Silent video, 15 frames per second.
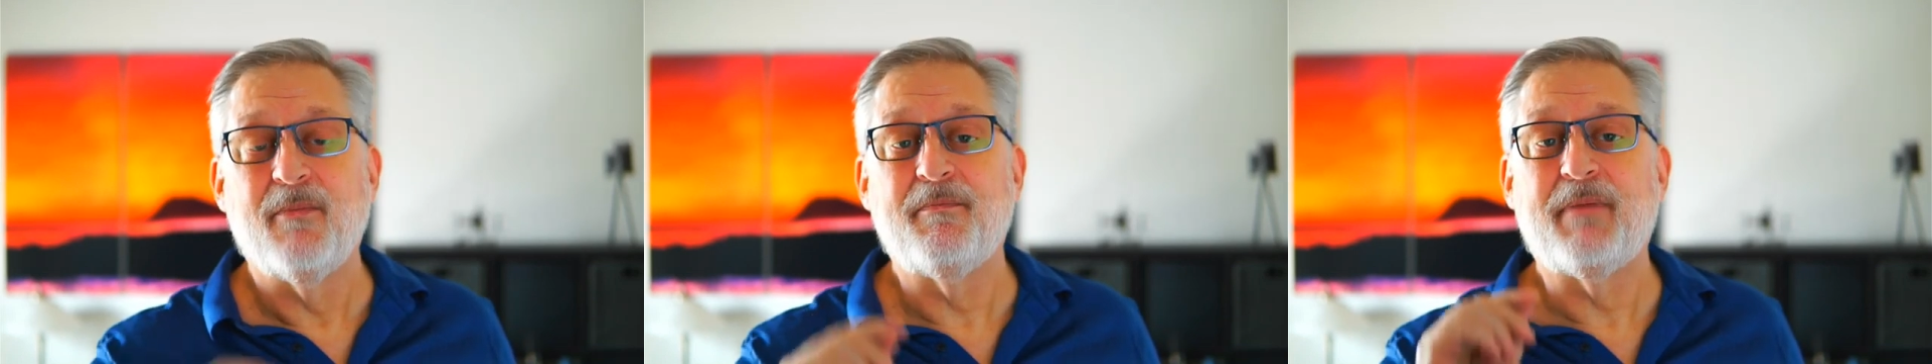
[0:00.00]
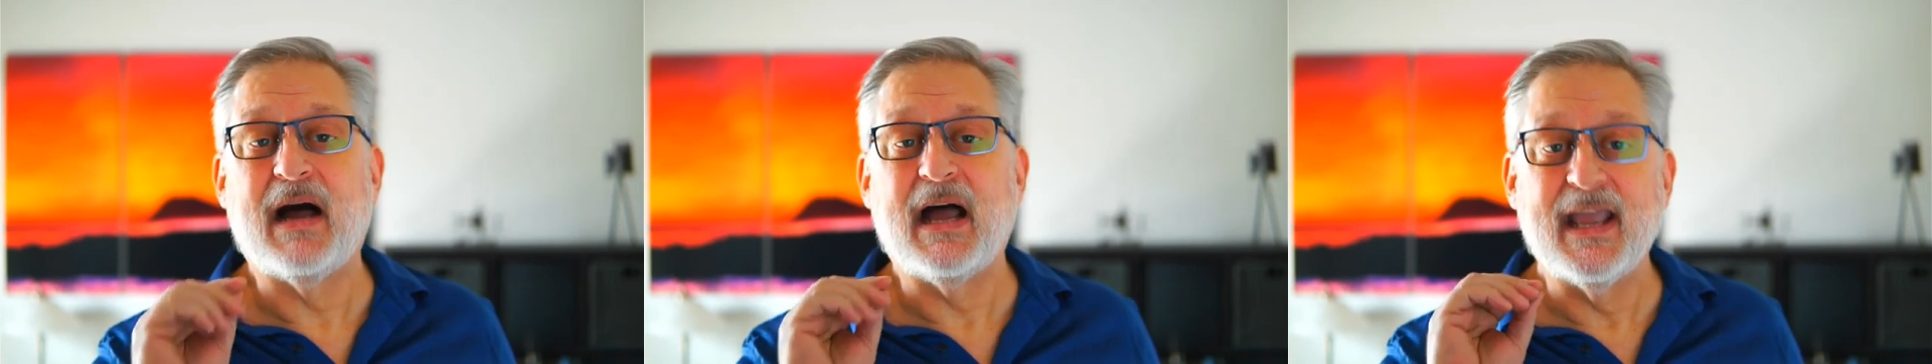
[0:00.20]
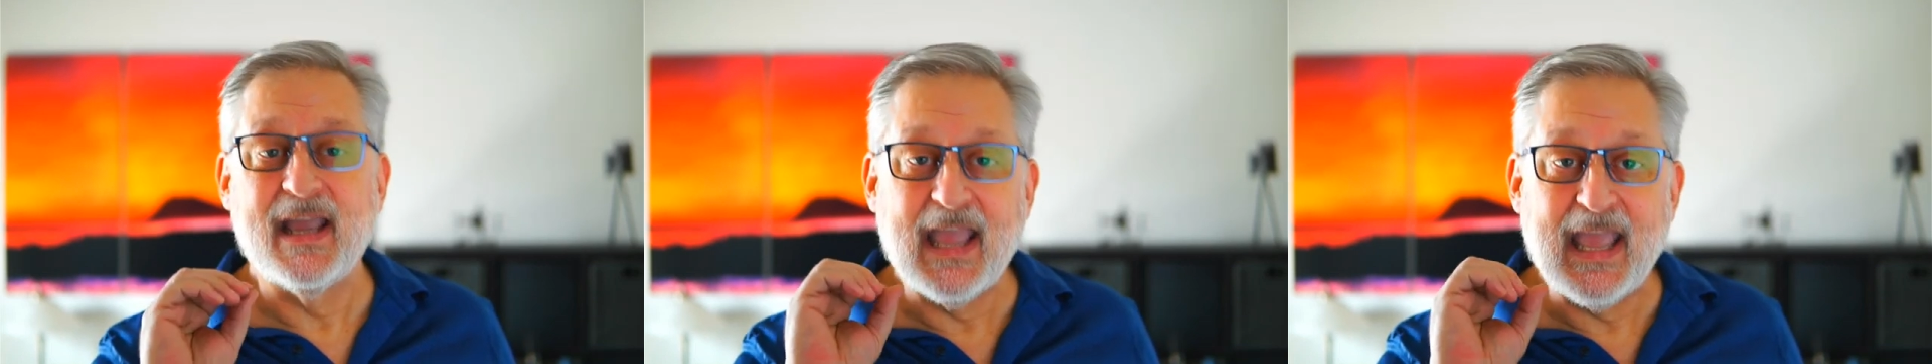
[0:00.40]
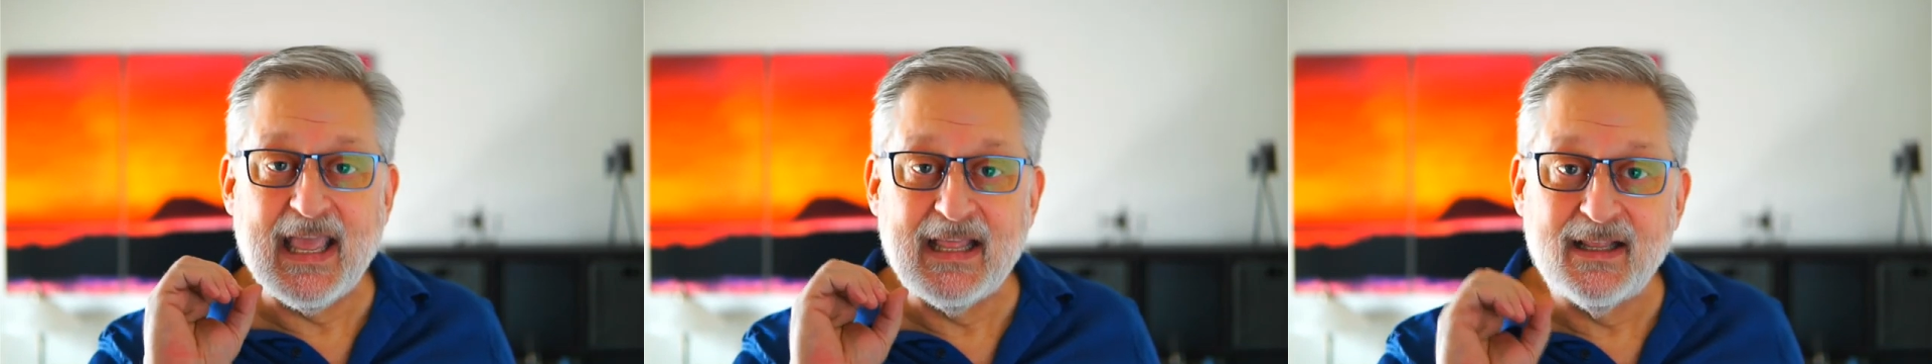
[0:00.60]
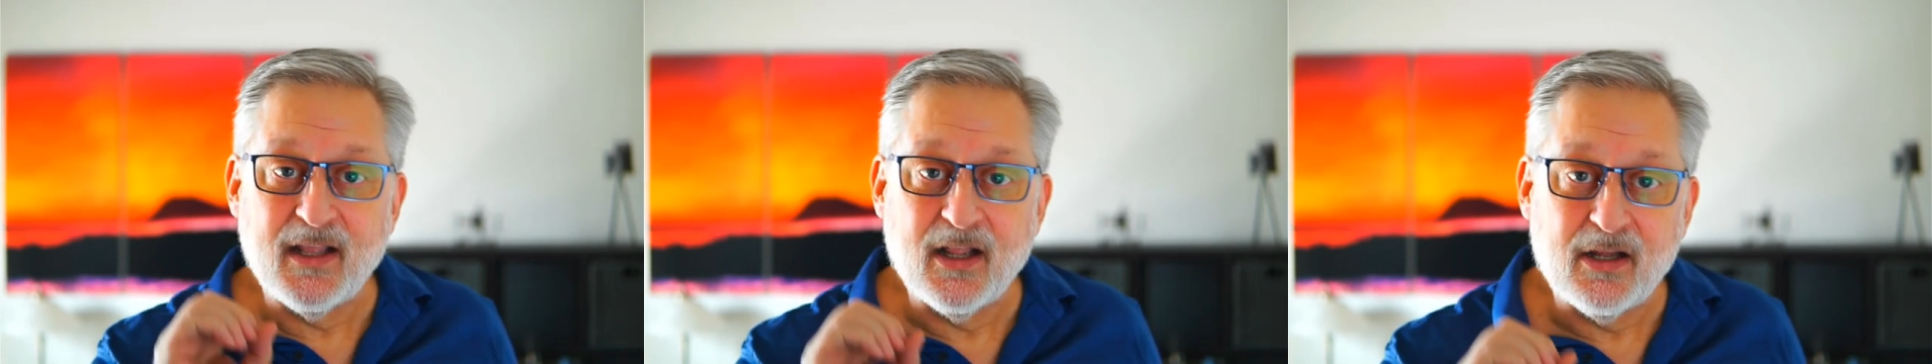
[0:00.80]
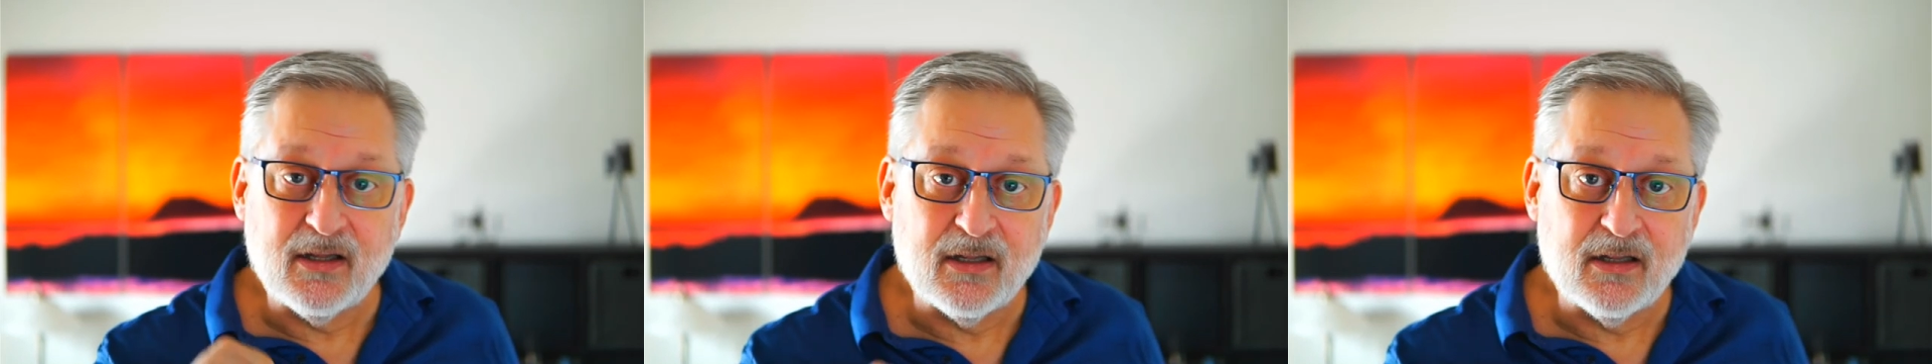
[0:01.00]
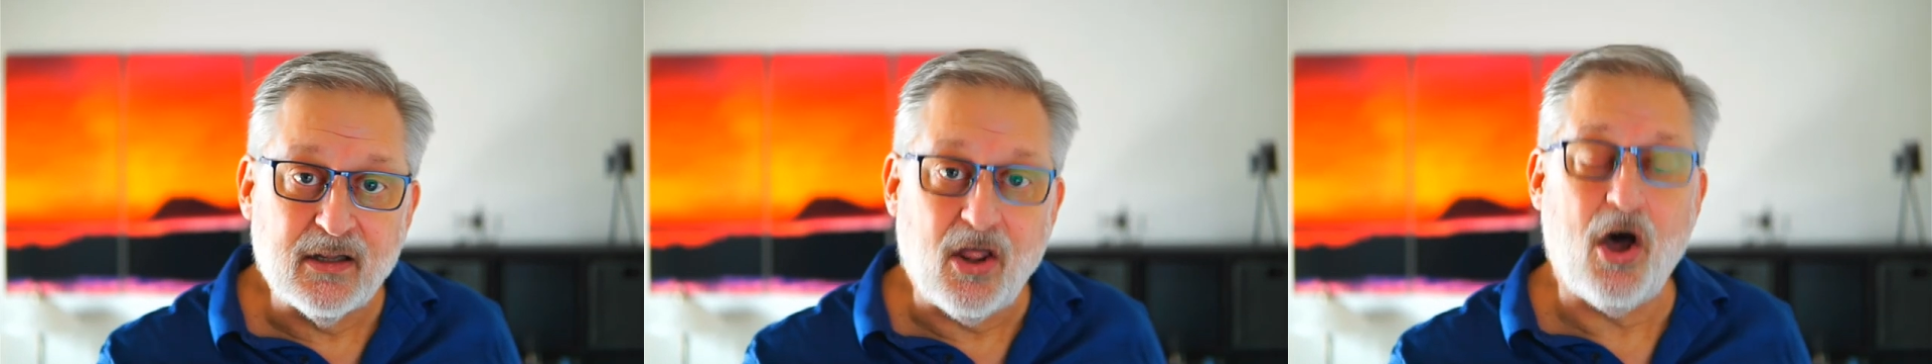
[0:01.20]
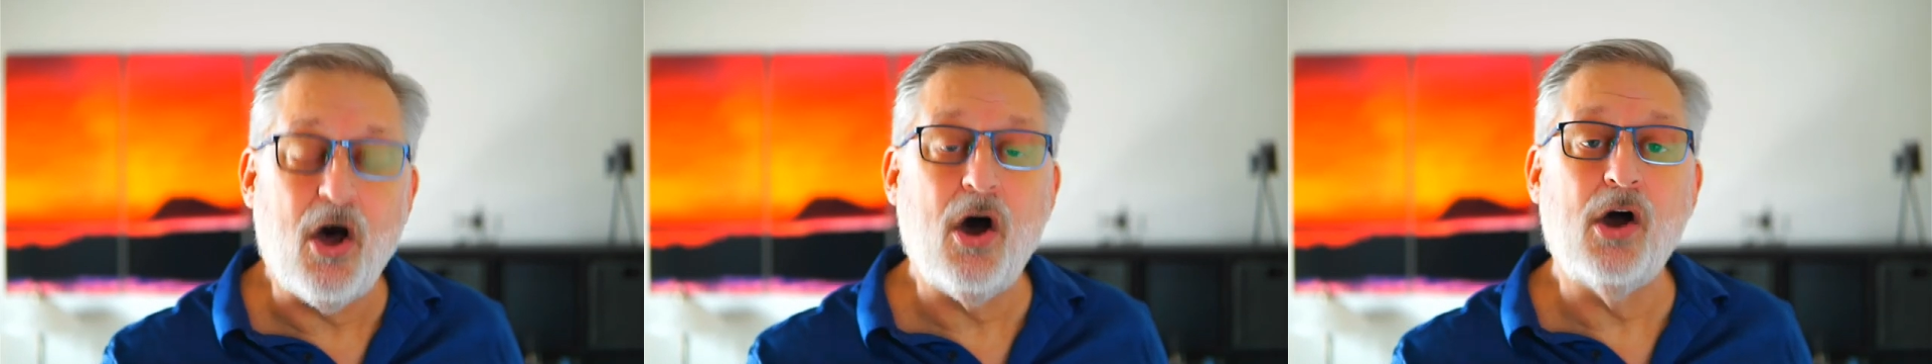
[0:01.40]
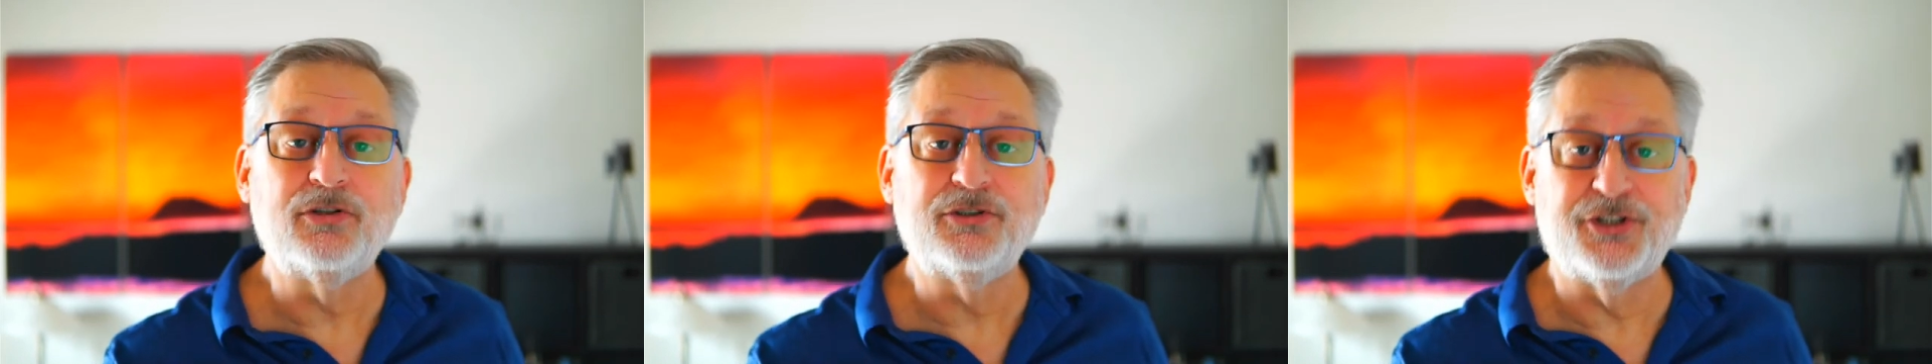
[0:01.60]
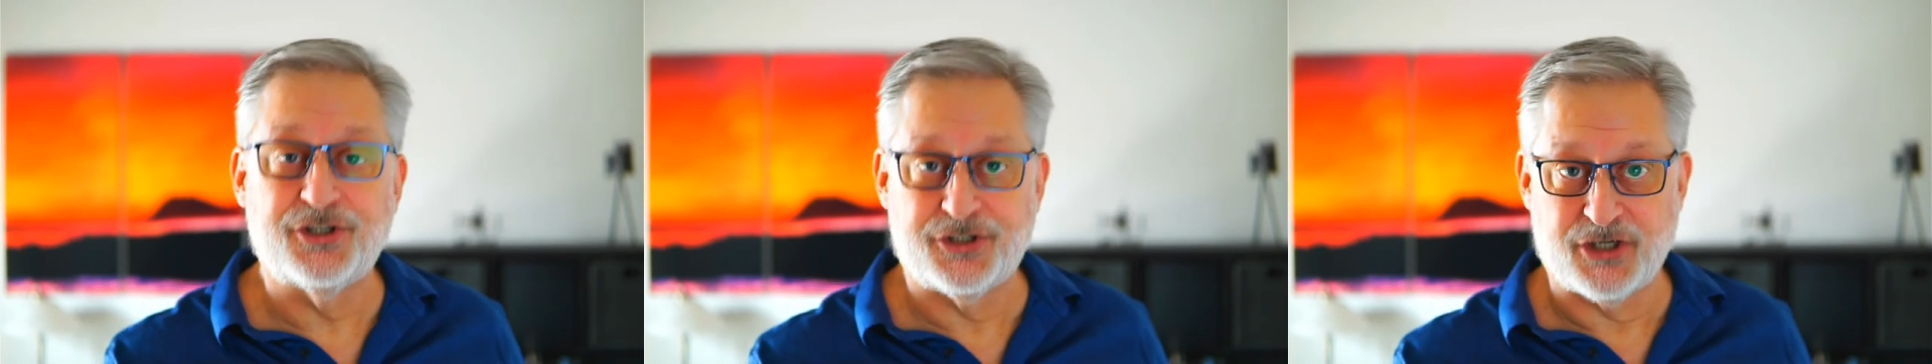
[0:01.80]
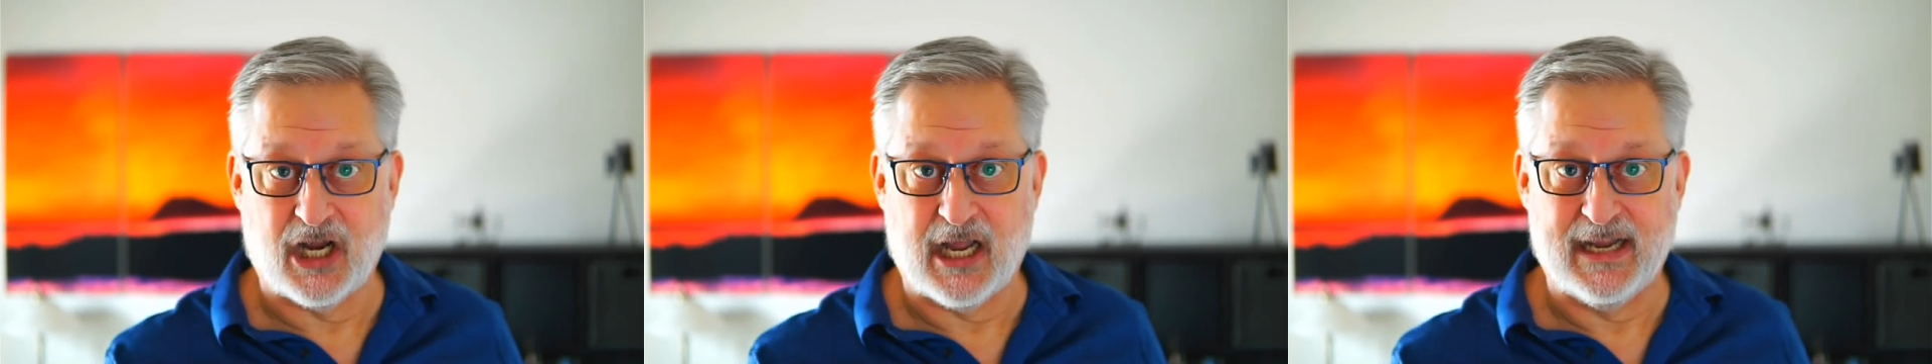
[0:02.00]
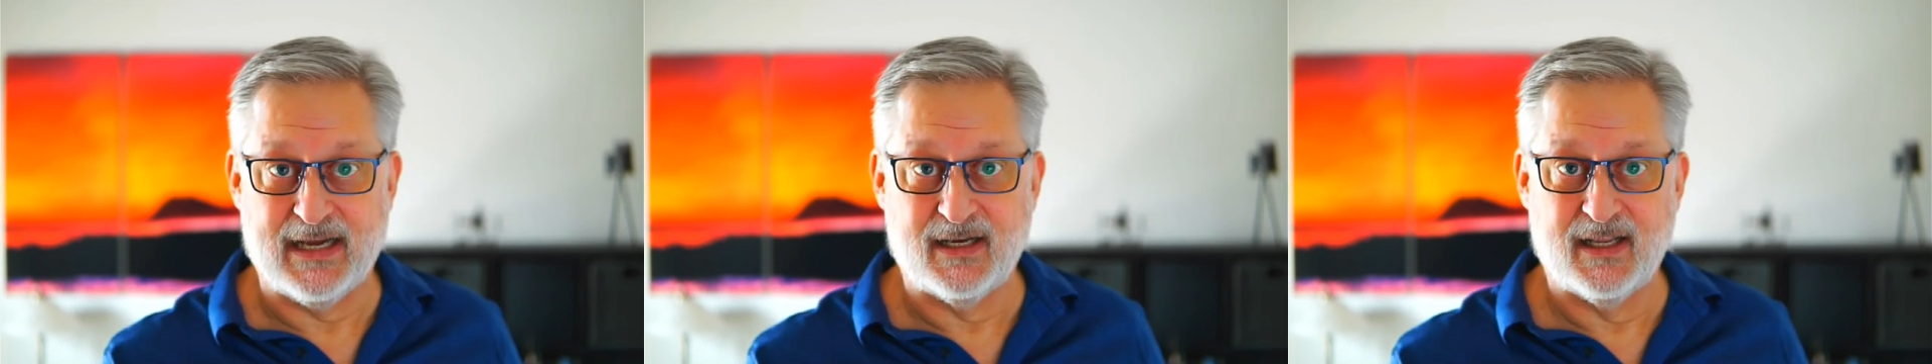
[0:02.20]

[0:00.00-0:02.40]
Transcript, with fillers: by a long shot.